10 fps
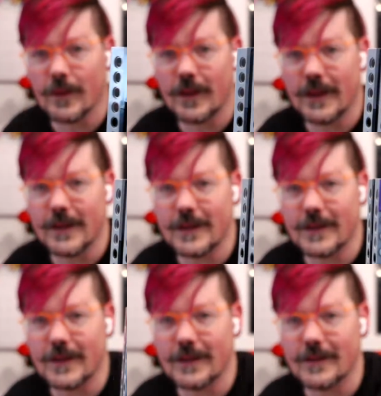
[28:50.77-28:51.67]

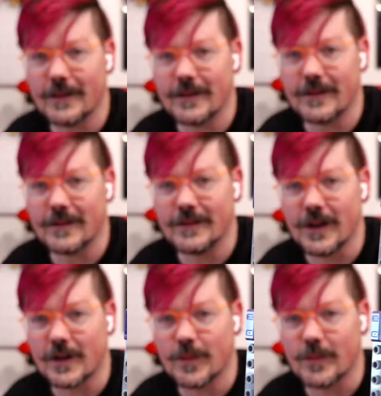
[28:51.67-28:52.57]
in
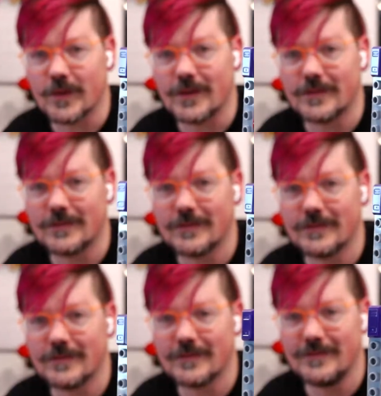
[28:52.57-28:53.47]
dark purple.
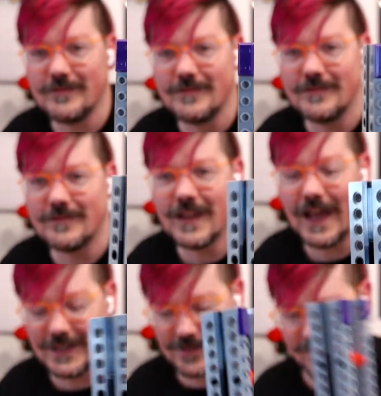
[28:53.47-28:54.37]

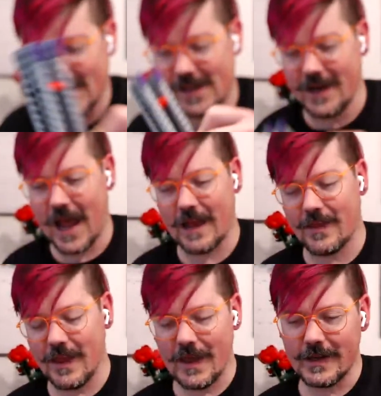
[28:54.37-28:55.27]
That's fun. I
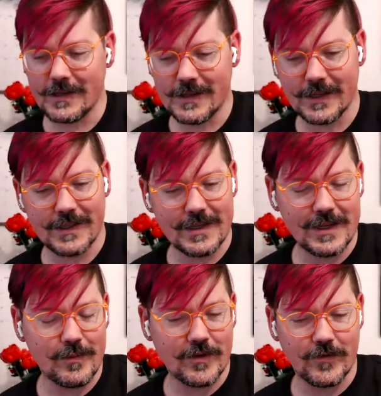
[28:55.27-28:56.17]
think it's
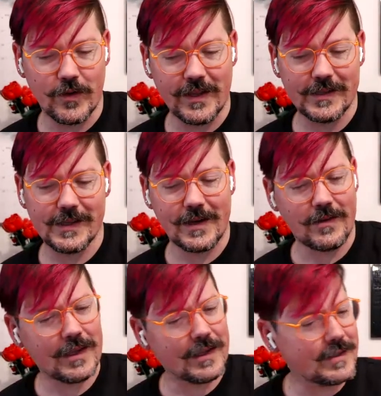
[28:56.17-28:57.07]
existed before this. I
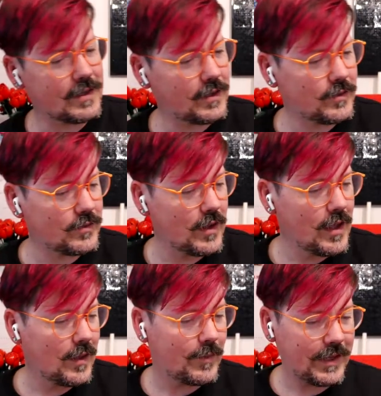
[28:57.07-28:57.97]
don't think it's a new
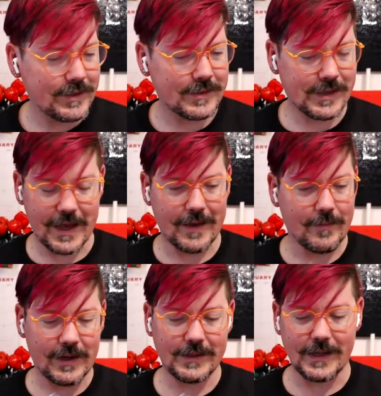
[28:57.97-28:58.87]
piece,
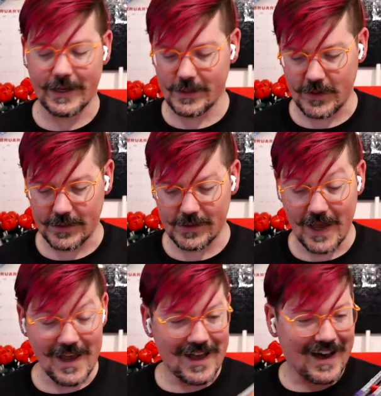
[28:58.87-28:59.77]
but it's a nice piece.
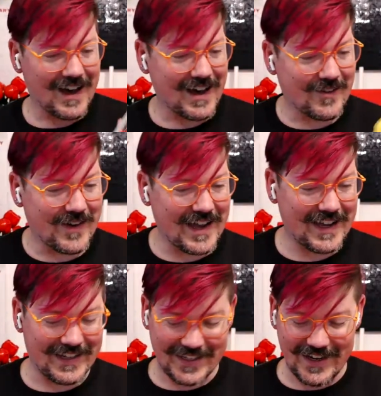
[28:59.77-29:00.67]
All
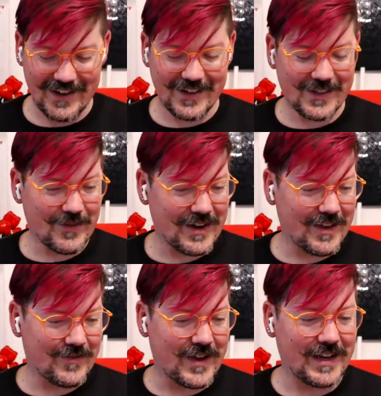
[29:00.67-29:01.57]
right, here's where
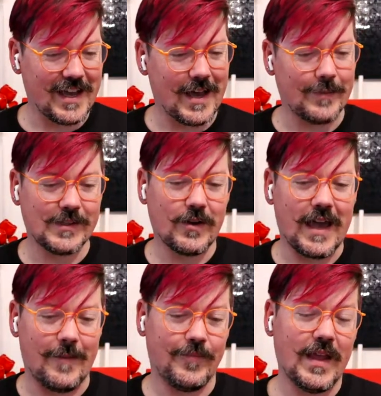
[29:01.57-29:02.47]
the fun comes.
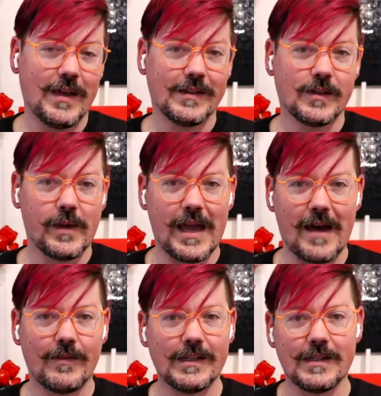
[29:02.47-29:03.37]
Okay, so we
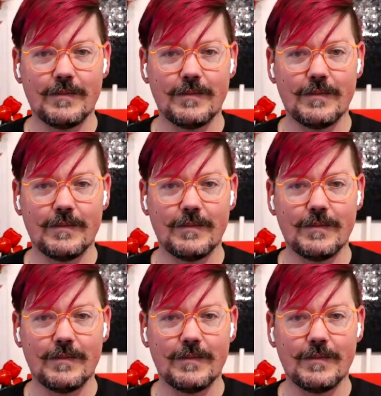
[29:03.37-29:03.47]
have this